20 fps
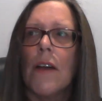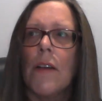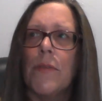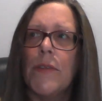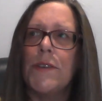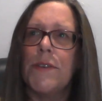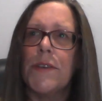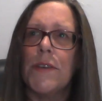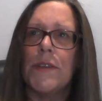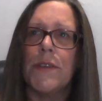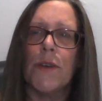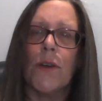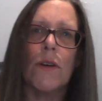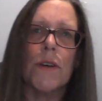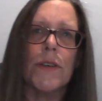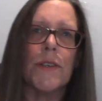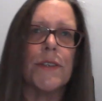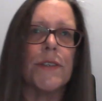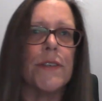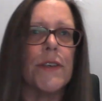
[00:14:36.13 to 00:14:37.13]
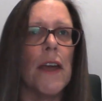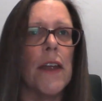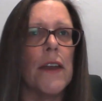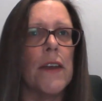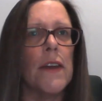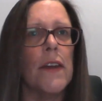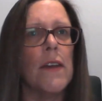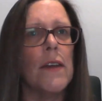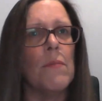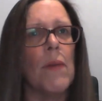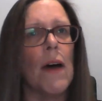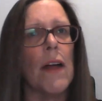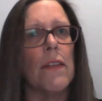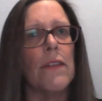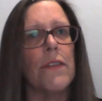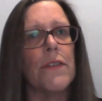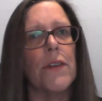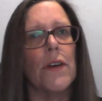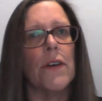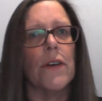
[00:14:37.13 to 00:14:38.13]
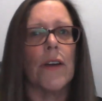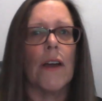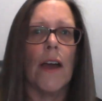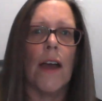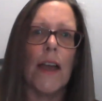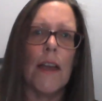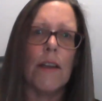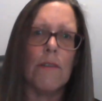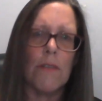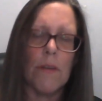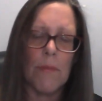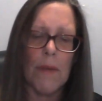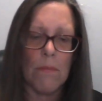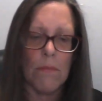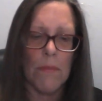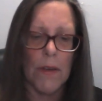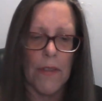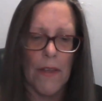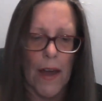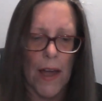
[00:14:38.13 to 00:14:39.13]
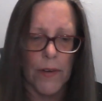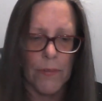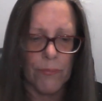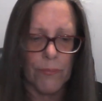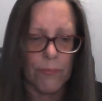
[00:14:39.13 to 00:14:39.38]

This is your Zen month, okay? Remember that.